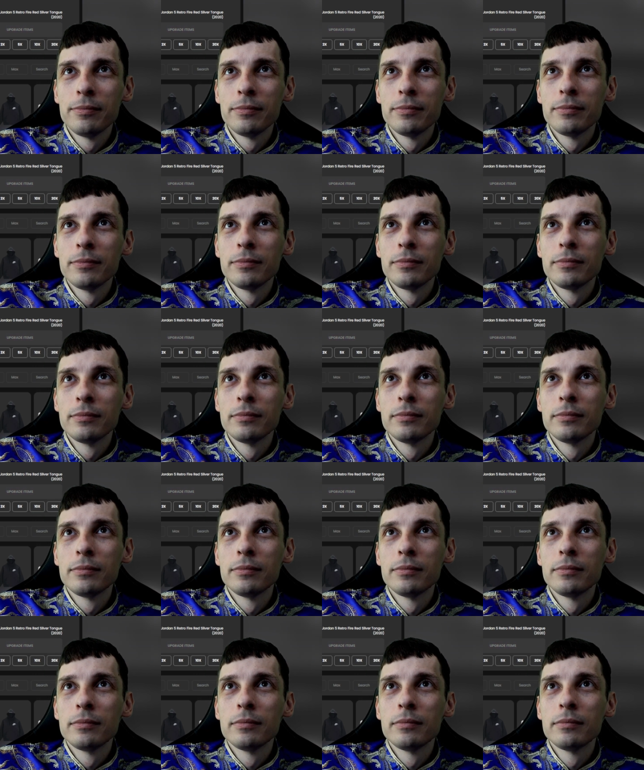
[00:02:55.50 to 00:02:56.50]

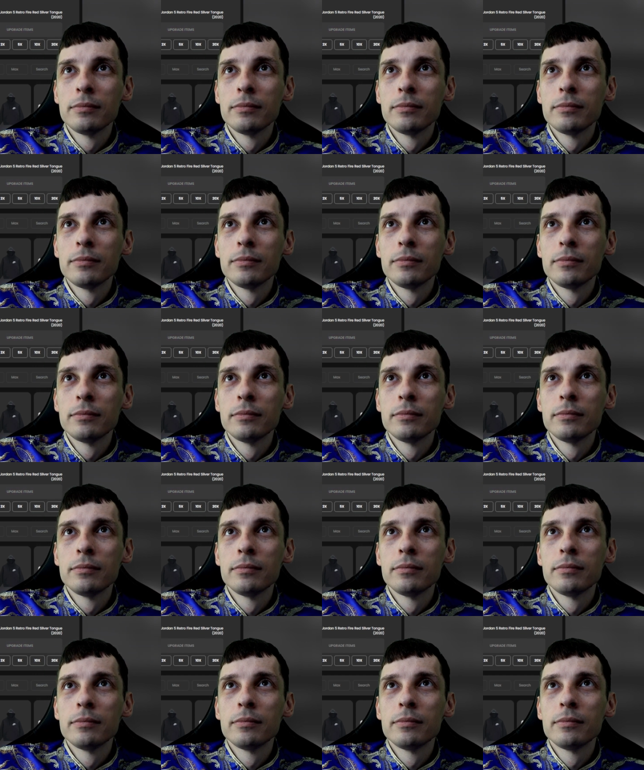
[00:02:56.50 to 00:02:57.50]

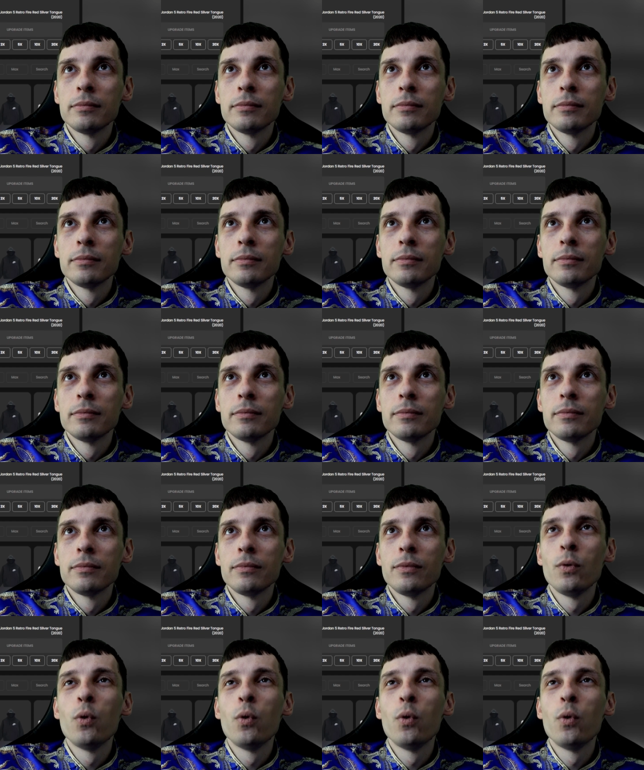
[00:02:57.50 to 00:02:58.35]
Nobody speaks.